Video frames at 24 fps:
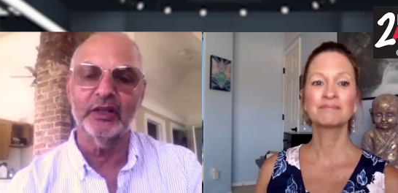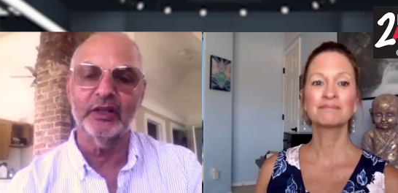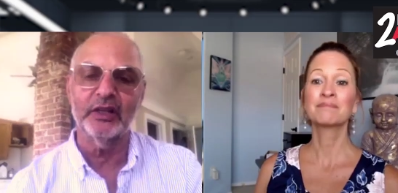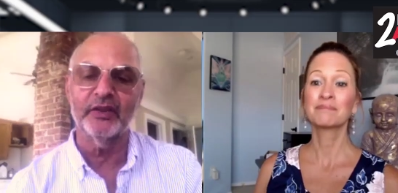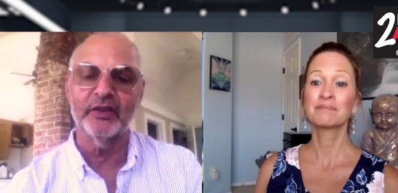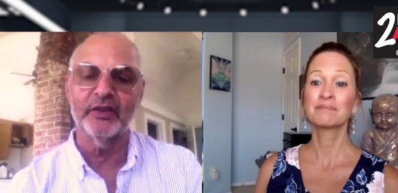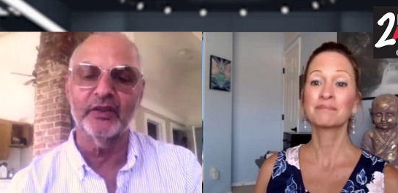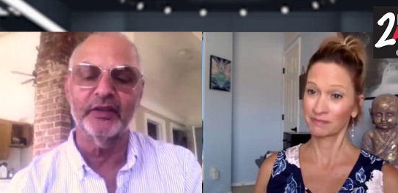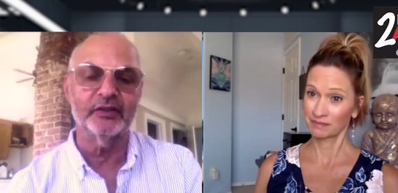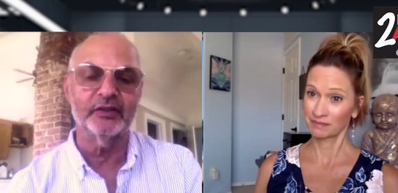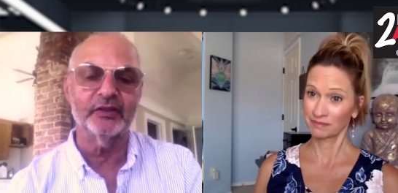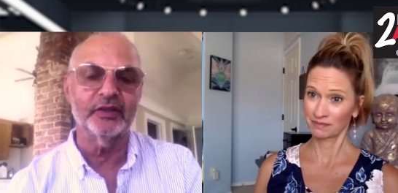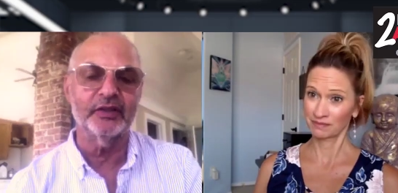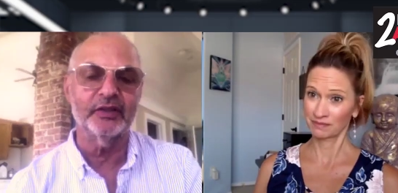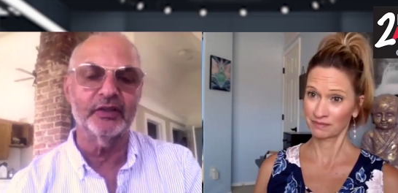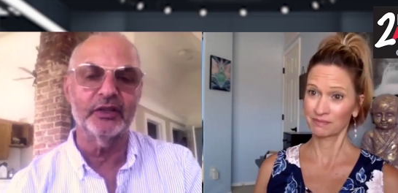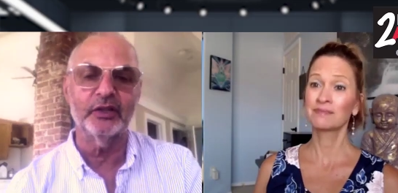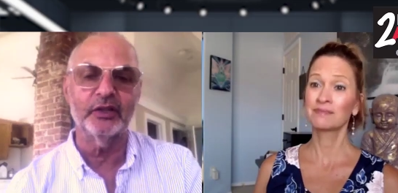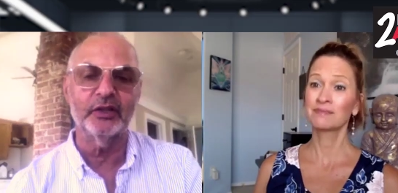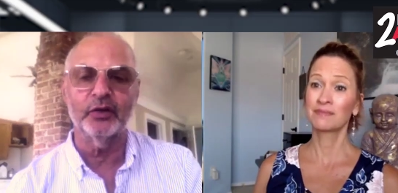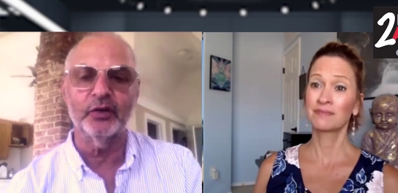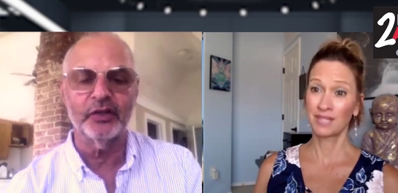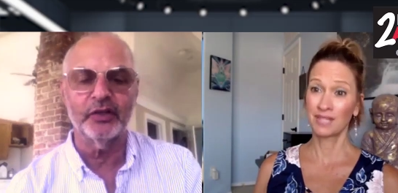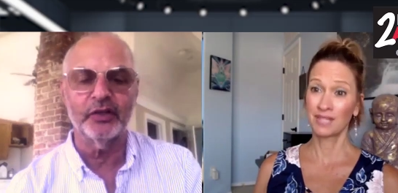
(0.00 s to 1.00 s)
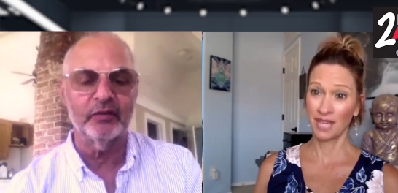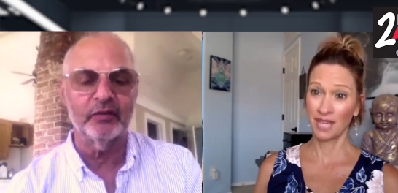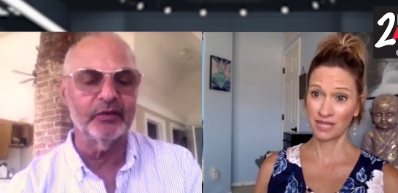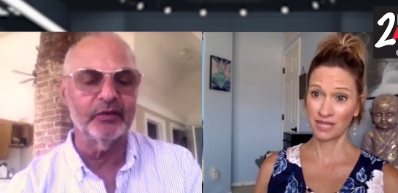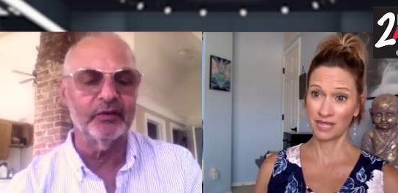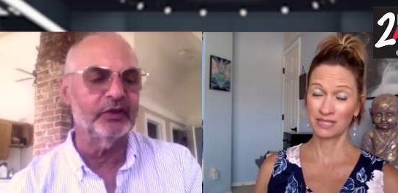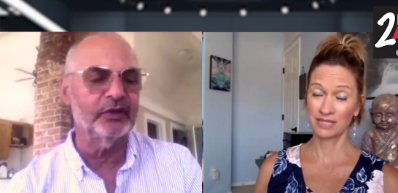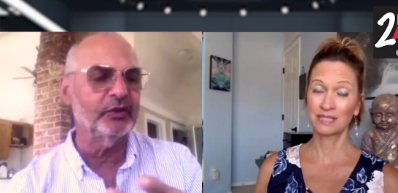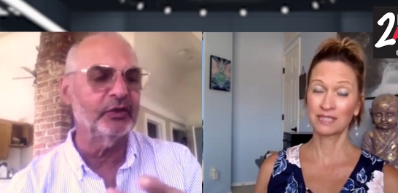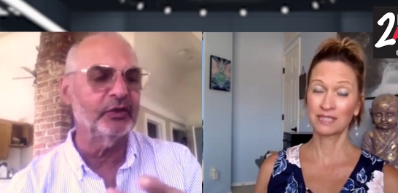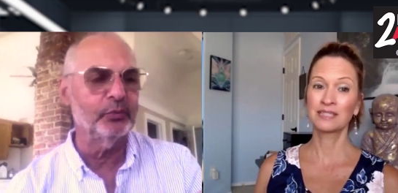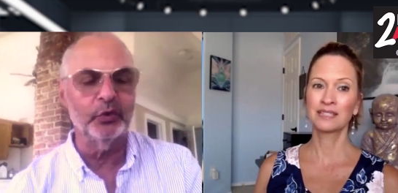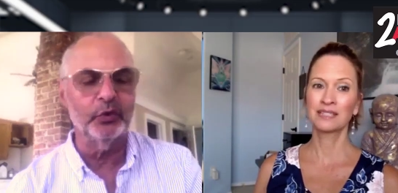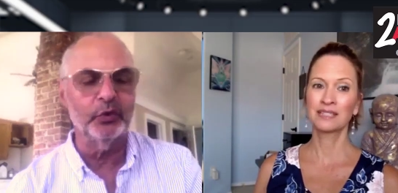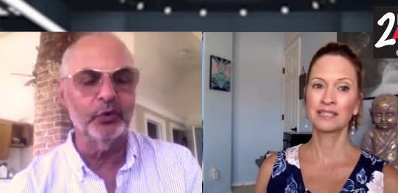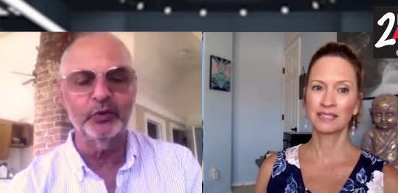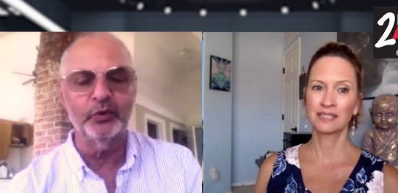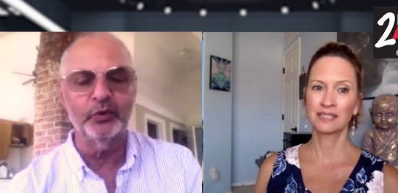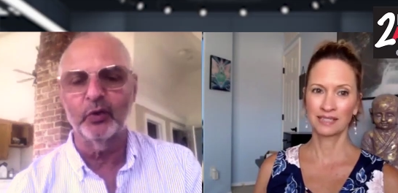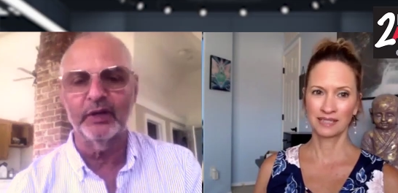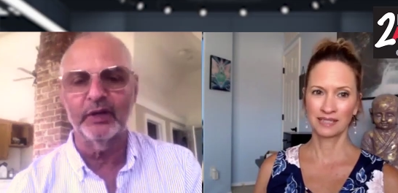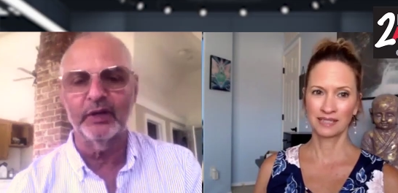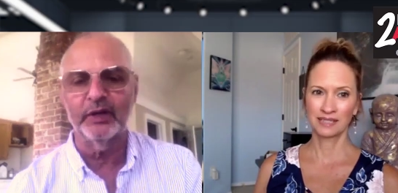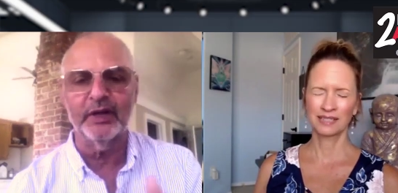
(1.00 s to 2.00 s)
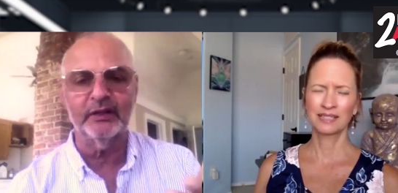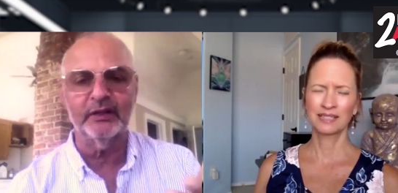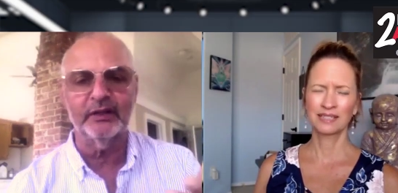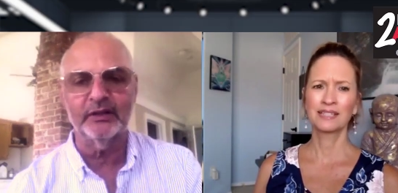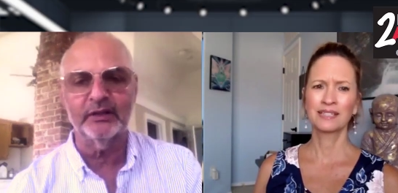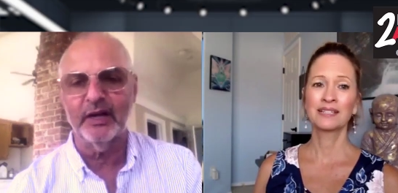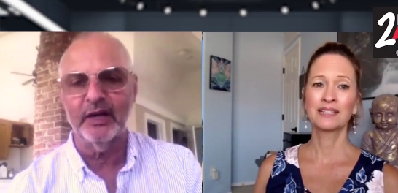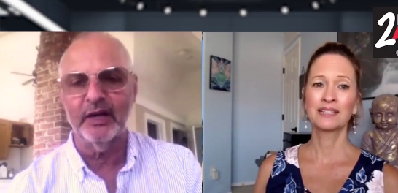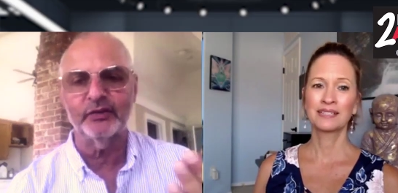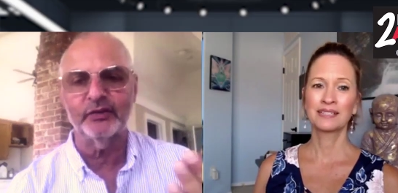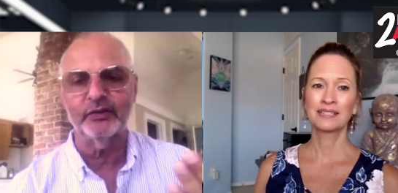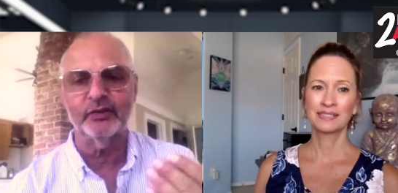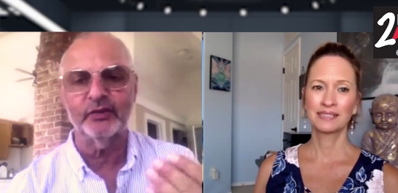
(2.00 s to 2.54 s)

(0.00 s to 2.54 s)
Speaker 1: to the little things. They notice everything, your mood and all that.